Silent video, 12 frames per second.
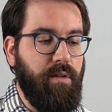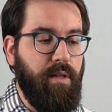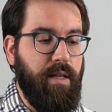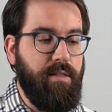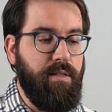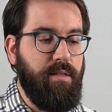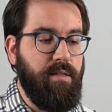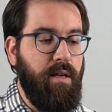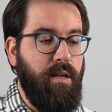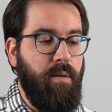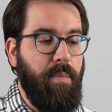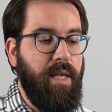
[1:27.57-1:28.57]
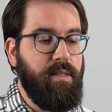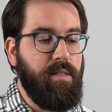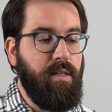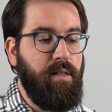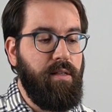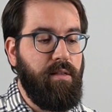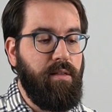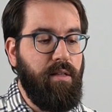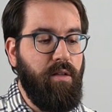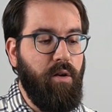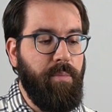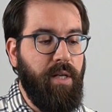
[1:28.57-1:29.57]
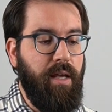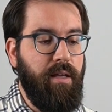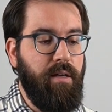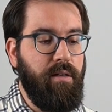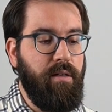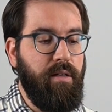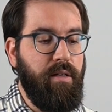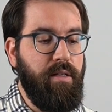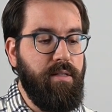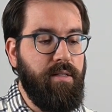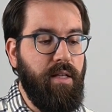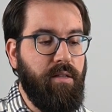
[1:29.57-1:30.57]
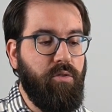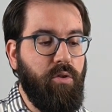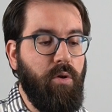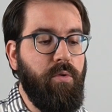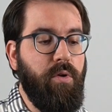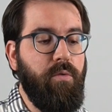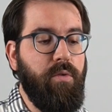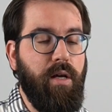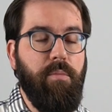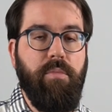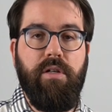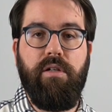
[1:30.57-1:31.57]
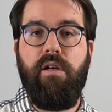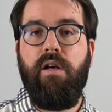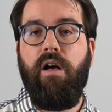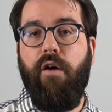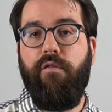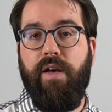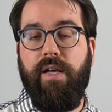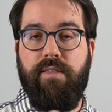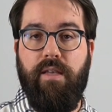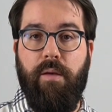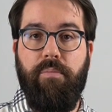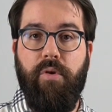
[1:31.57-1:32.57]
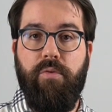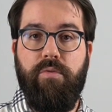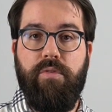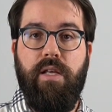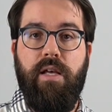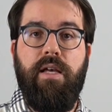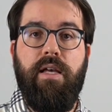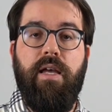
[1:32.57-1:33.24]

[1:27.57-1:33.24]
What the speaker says: That's basically the denominator is the total number of examples